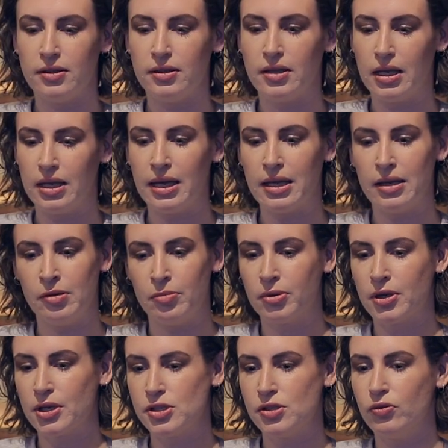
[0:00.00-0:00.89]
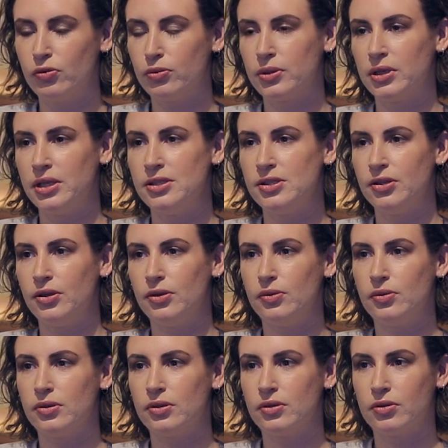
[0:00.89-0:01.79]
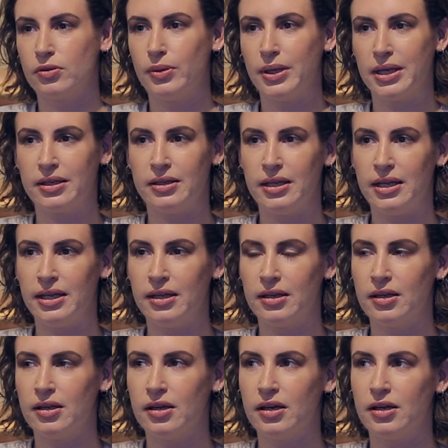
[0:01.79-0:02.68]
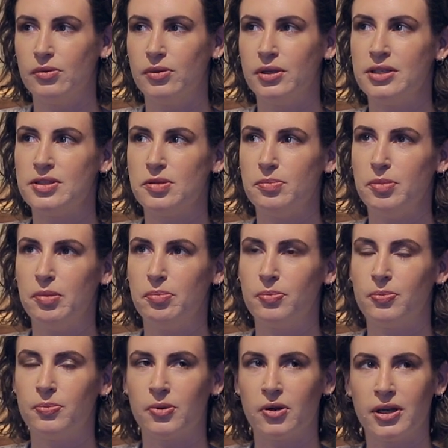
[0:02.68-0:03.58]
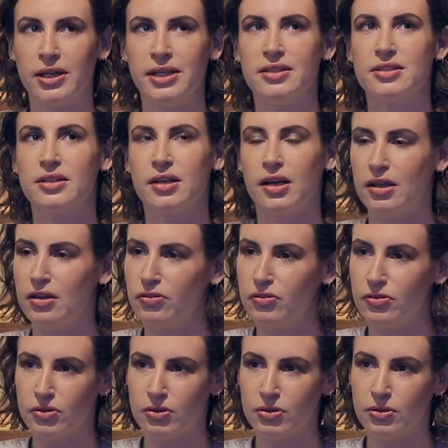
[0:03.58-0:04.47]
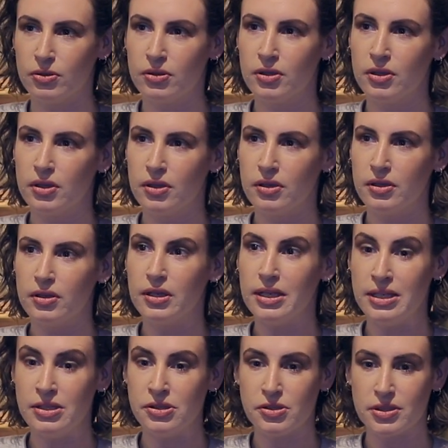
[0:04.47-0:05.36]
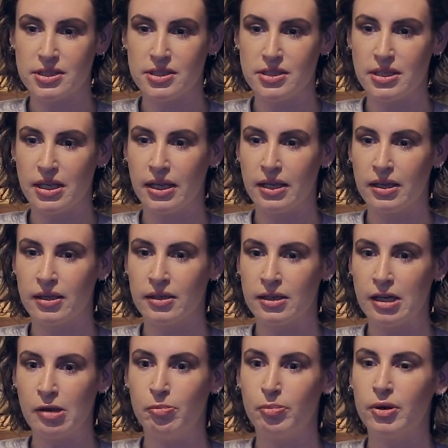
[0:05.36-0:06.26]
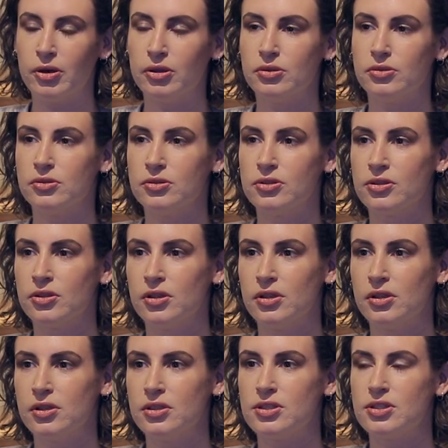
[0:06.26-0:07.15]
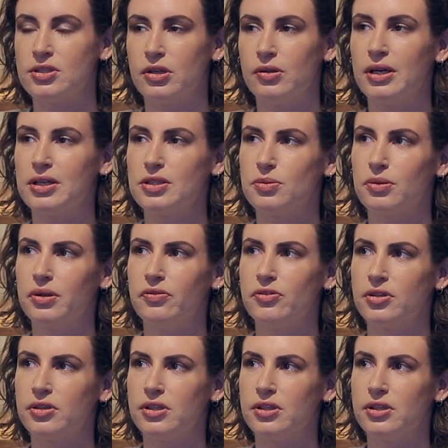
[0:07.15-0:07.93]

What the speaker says: They get an impression of what I do quickly. I want it to be bright, colourful, interesting and bold. So that's what I've